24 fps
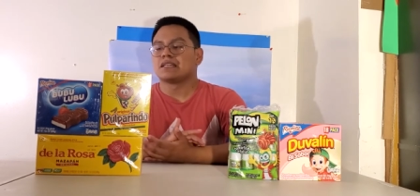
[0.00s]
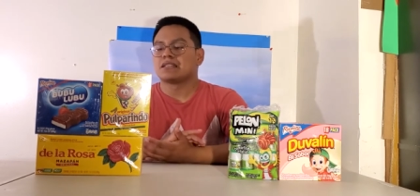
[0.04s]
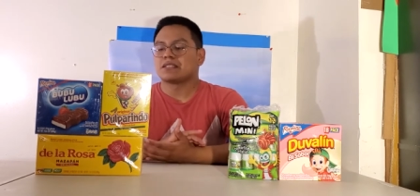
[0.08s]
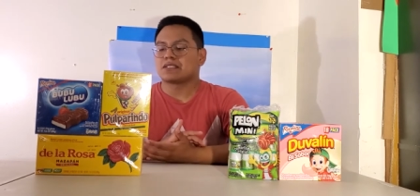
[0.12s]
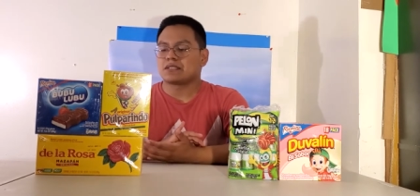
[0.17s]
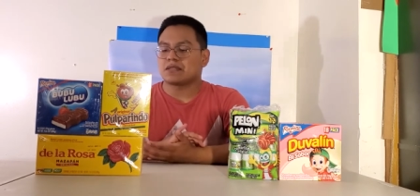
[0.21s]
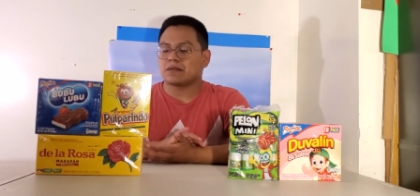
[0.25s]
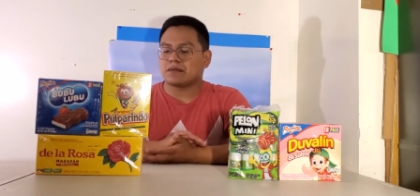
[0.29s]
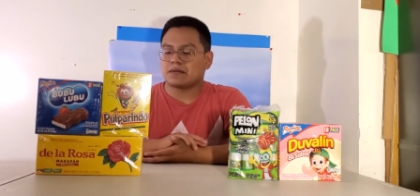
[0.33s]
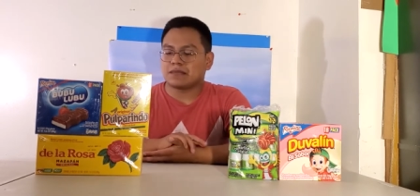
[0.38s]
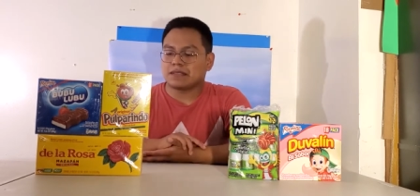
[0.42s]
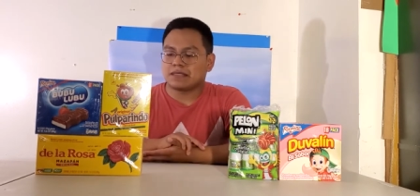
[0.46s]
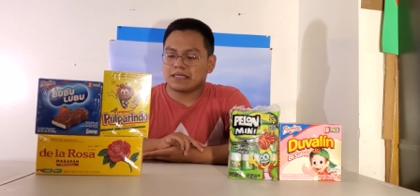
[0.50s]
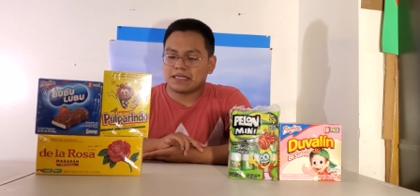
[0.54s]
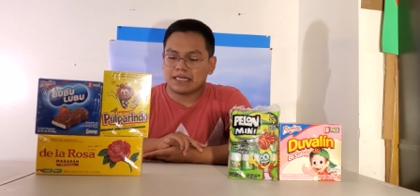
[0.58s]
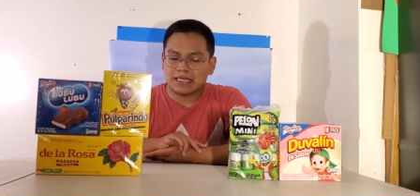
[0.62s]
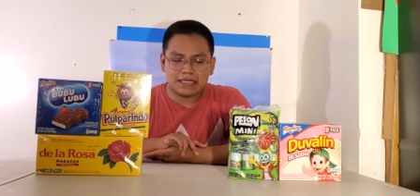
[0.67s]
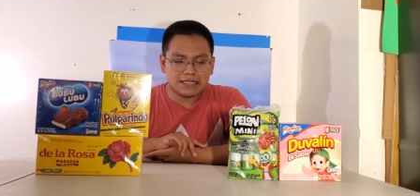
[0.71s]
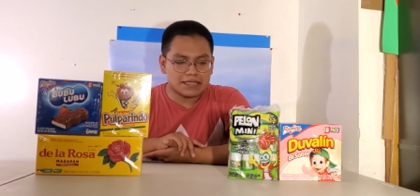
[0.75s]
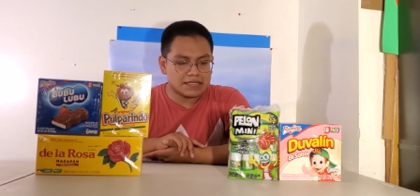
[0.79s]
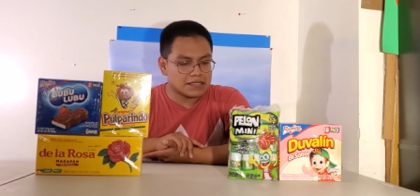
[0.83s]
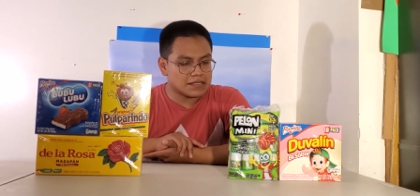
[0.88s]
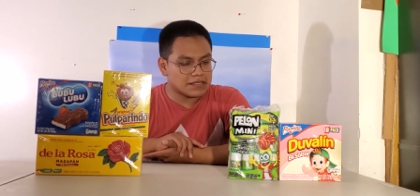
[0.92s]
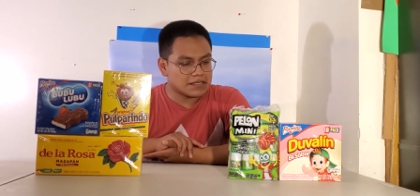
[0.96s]
So
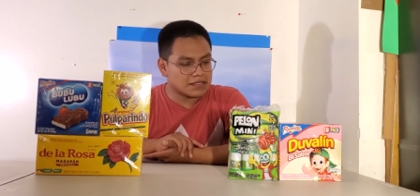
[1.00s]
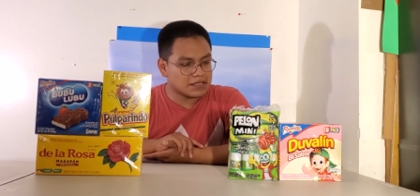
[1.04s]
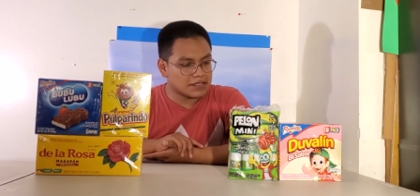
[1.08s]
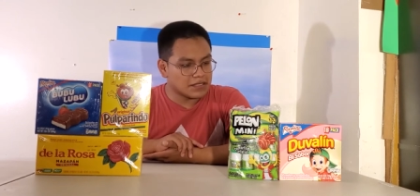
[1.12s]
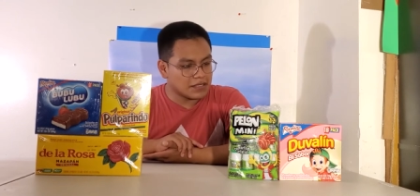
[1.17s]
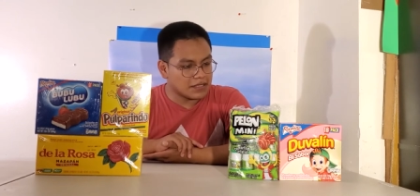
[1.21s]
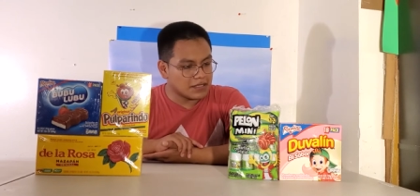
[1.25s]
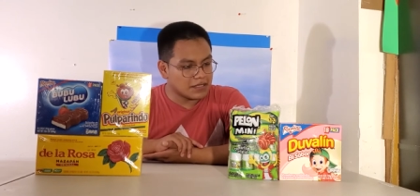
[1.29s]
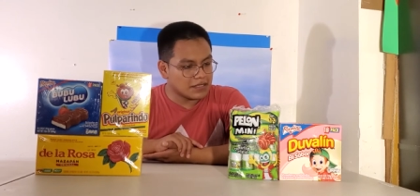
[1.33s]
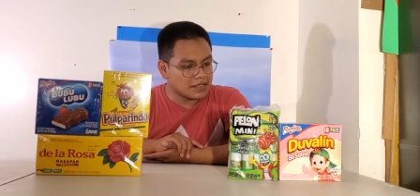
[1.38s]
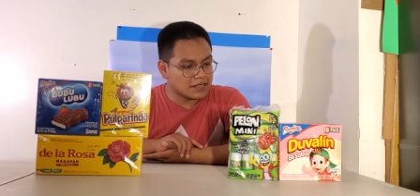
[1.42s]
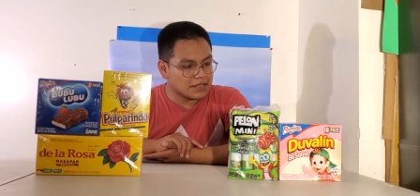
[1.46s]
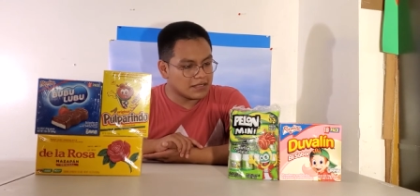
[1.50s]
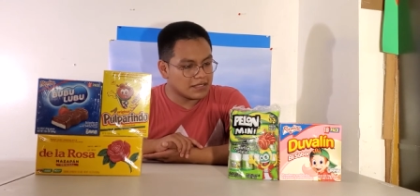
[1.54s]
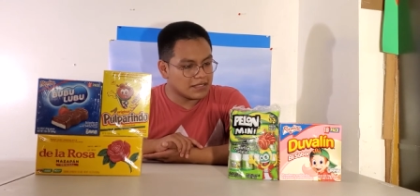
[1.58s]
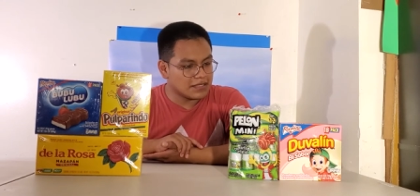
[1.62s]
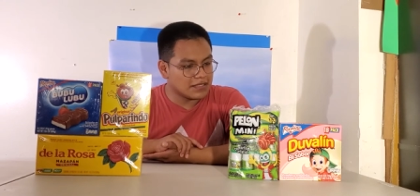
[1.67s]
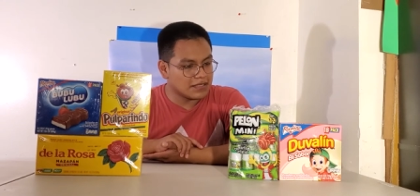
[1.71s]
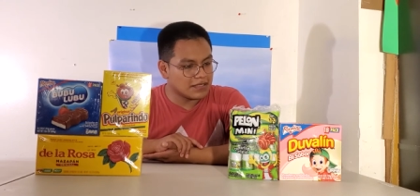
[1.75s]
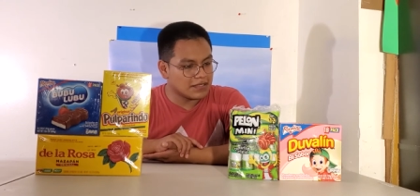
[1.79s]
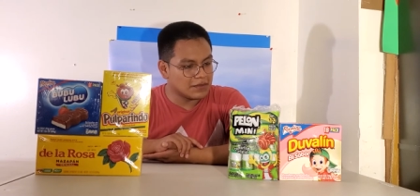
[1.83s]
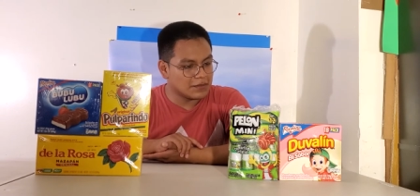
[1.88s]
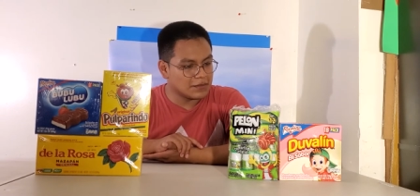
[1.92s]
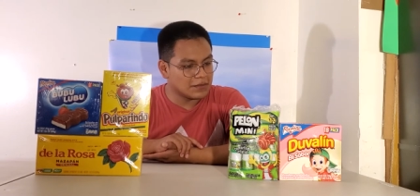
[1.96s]
let's start
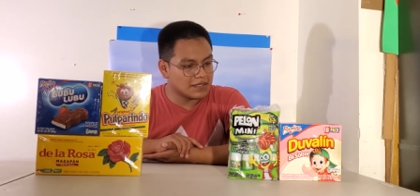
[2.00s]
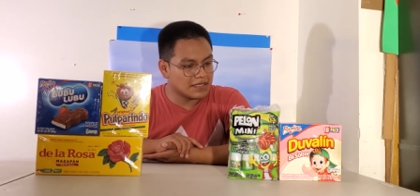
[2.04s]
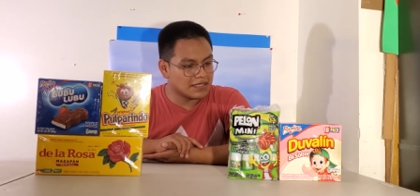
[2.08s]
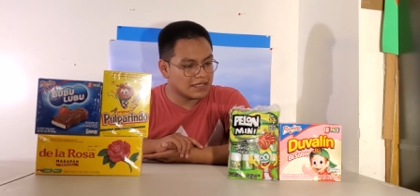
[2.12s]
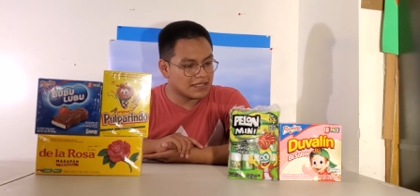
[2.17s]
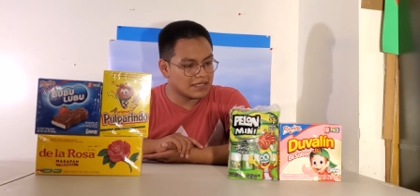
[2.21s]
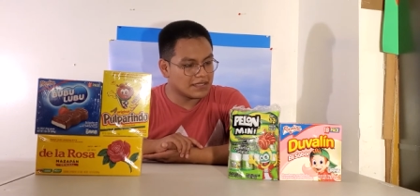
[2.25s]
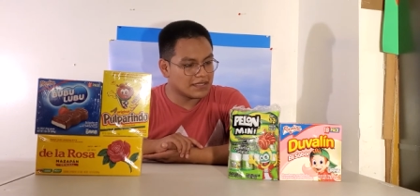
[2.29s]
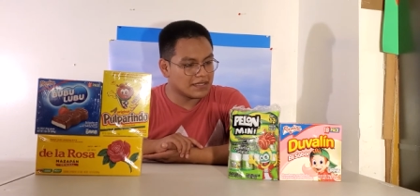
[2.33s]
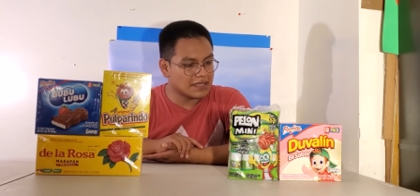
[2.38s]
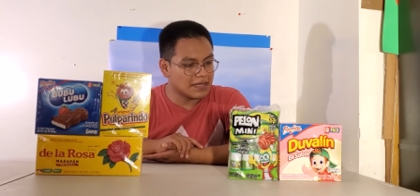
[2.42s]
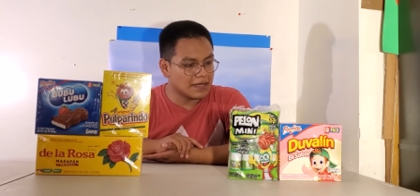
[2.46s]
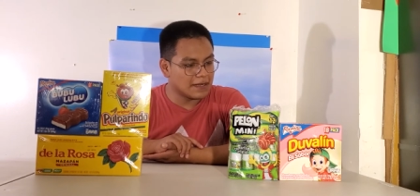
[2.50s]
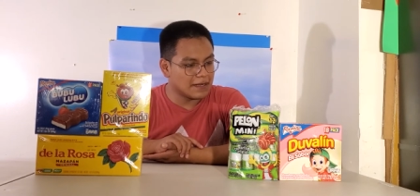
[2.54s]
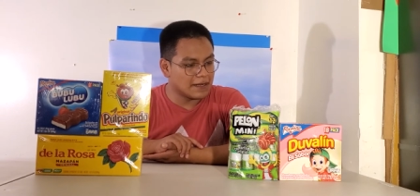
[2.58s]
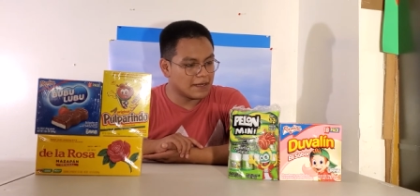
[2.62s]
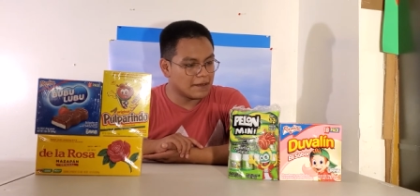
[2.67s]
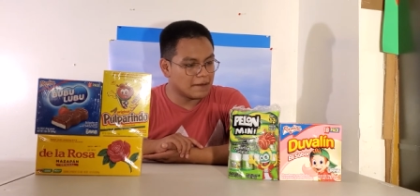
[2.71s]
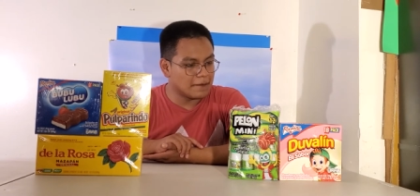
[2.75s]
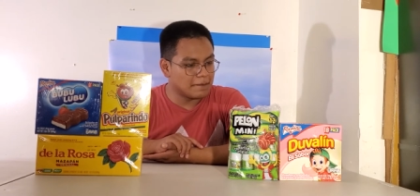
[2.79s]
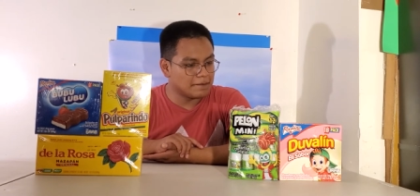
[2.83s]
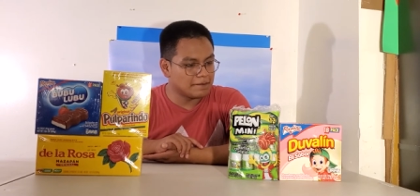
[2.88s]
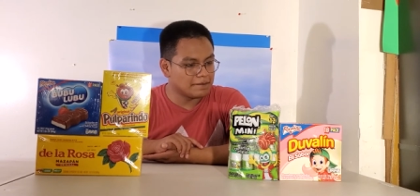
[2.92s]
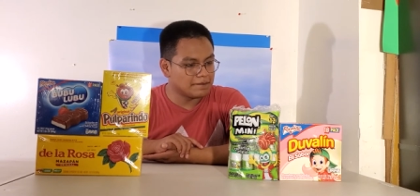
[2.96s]
with,
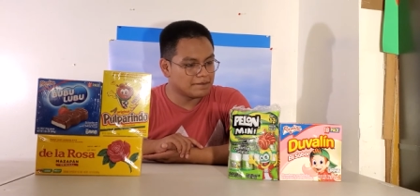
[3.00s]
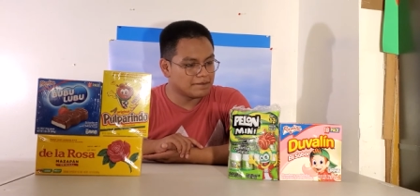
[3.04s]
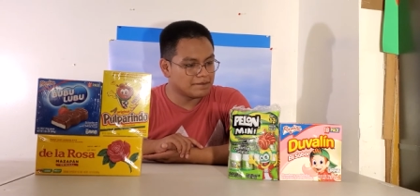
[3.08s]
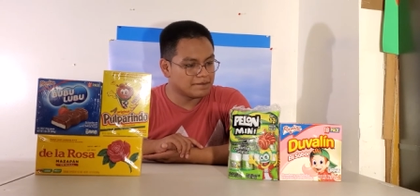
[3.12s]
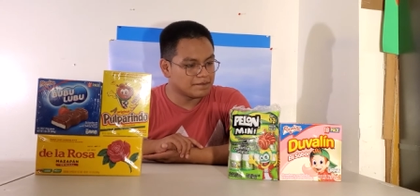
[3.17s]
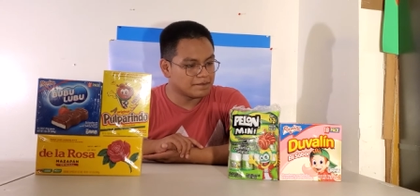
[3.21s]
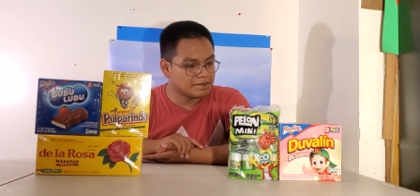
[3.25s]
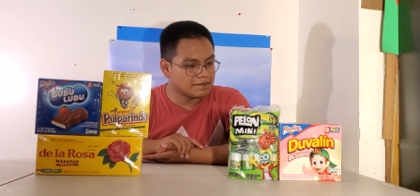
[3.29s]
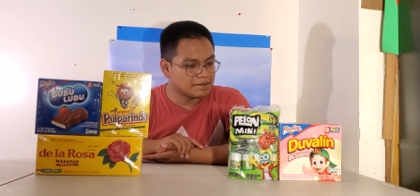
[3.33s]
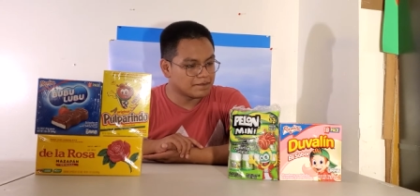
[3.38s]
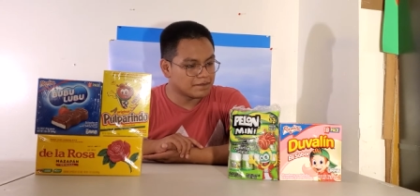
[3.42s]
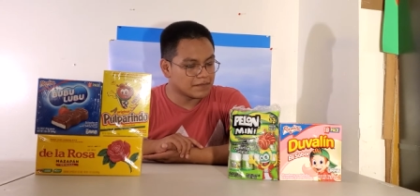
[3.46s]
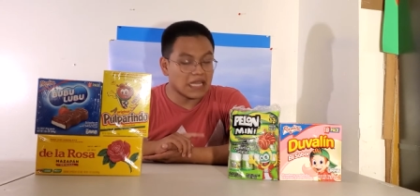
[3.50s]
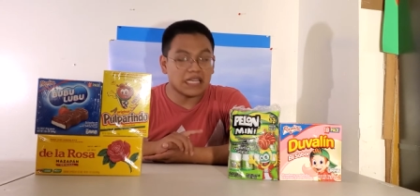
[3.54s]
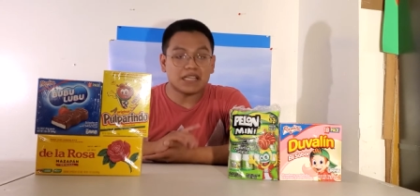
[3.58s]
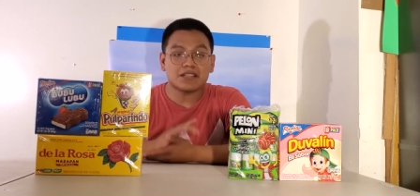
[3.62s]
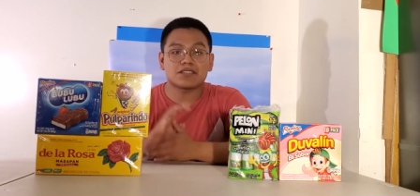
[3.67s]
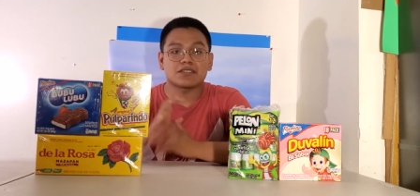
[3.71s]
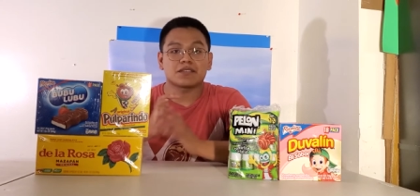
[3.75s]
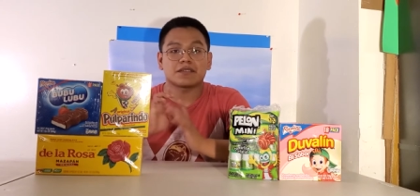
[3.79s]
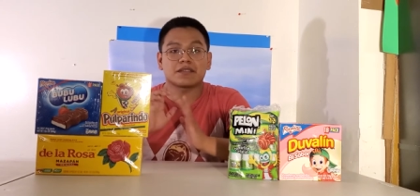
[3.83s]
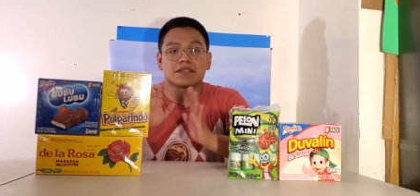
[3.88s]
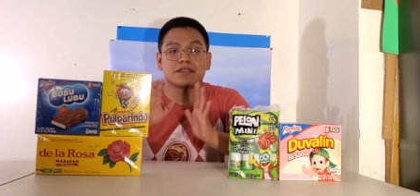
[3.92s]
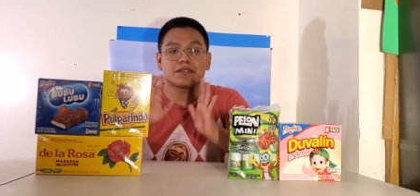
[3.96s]
um,
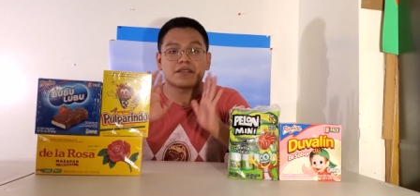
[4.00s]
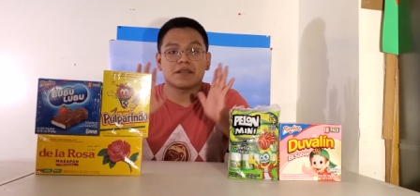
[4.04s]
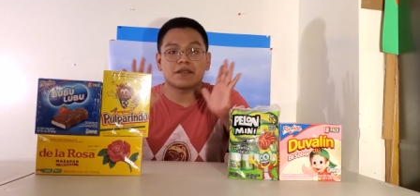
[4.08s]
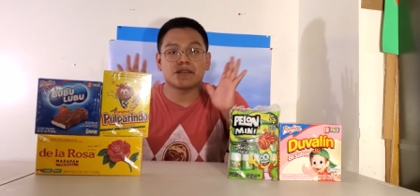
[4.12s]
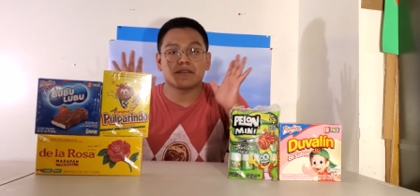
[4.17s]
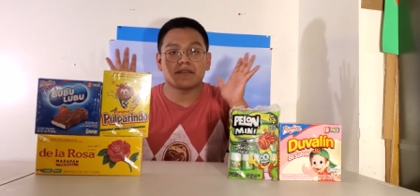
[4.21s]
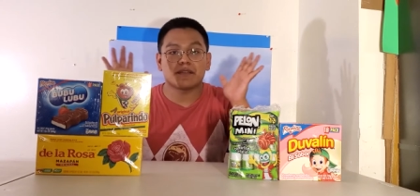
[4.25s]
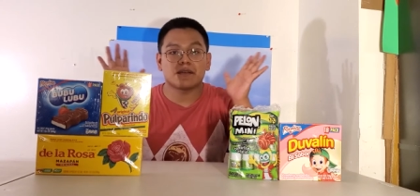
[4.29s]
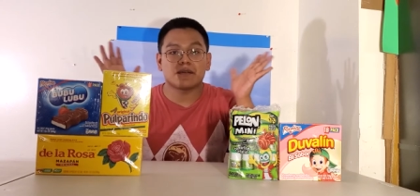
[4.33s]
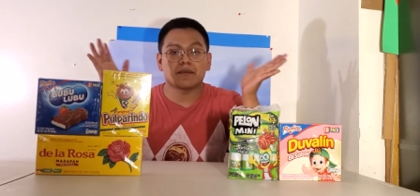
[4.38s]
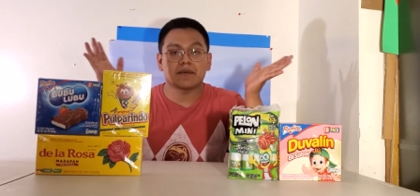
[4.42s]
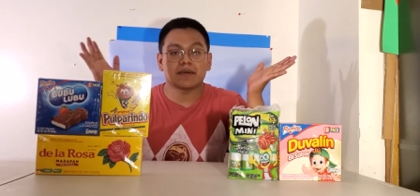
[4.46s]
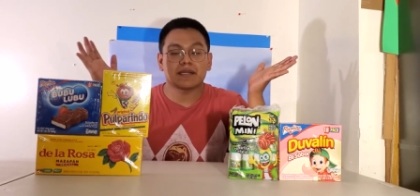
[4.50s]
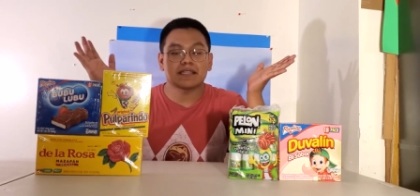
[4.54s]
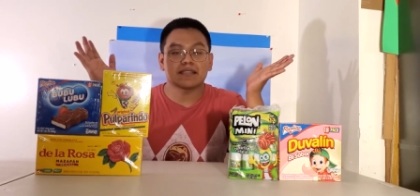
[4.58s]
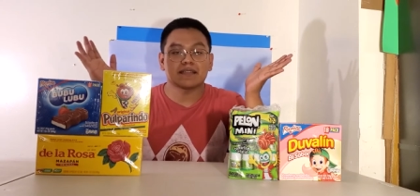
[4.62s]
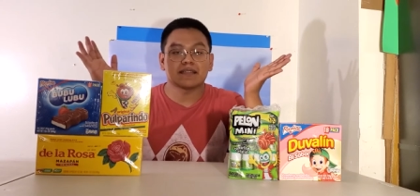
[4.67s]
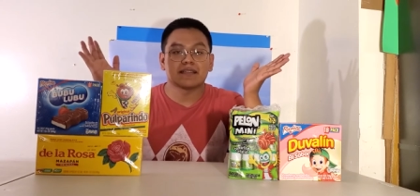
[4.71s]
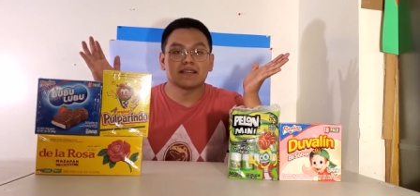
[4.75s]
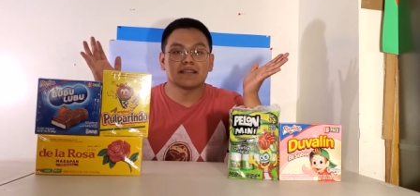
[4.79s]
actually, you know what?